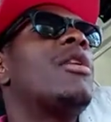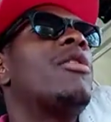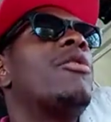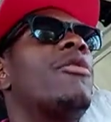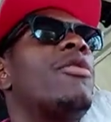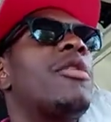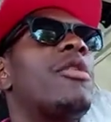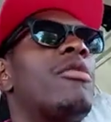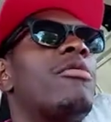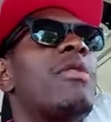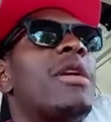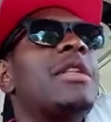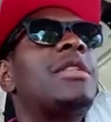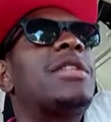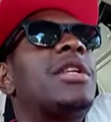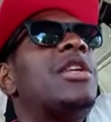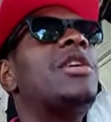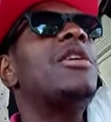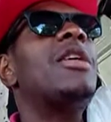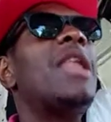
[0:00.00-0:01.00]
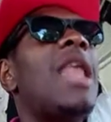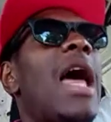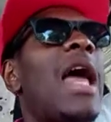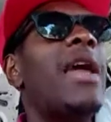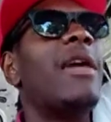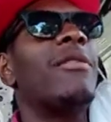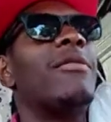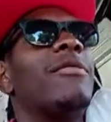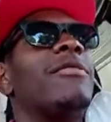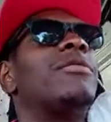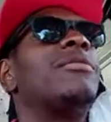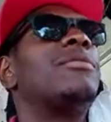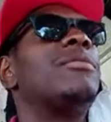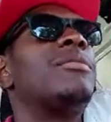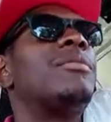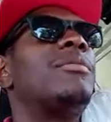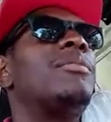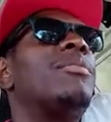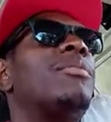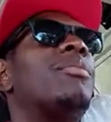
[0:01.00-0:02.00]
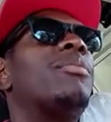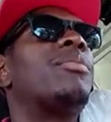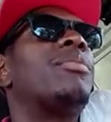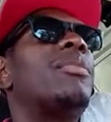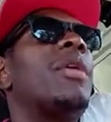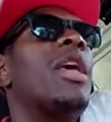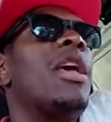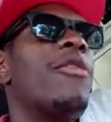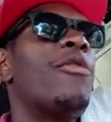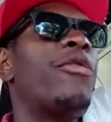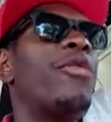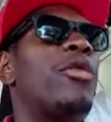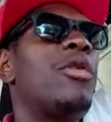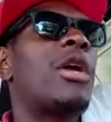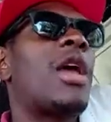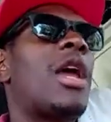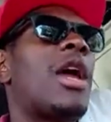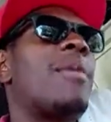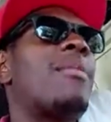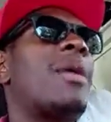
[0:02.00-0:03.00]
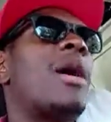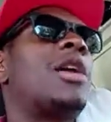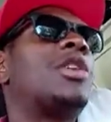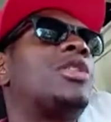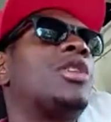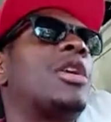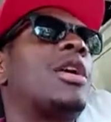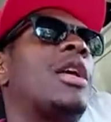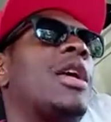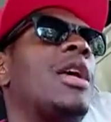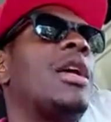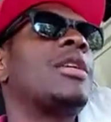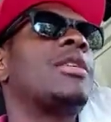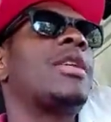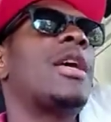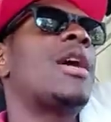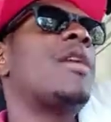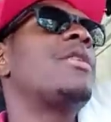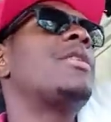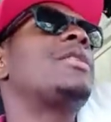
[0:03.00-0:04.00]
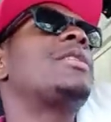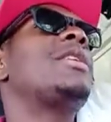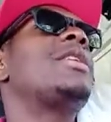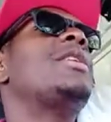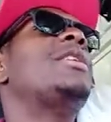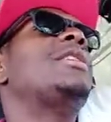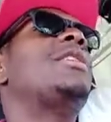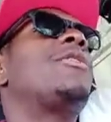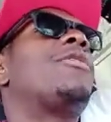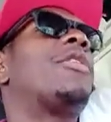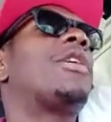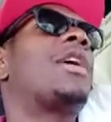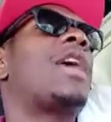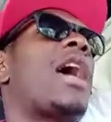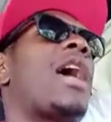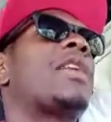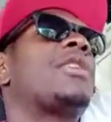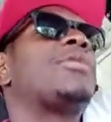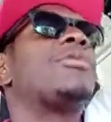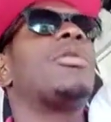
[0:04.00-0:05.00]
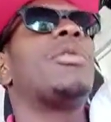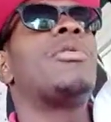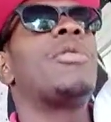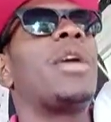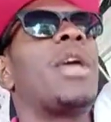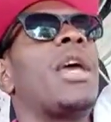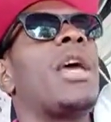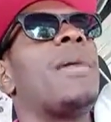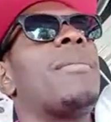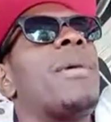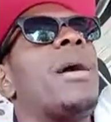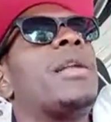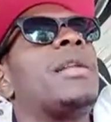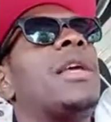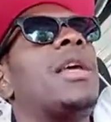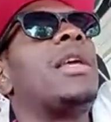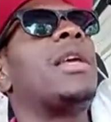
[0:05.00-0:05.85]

for the rest of your life. If you care about your kids. Now, it's easy for cats who don't care about their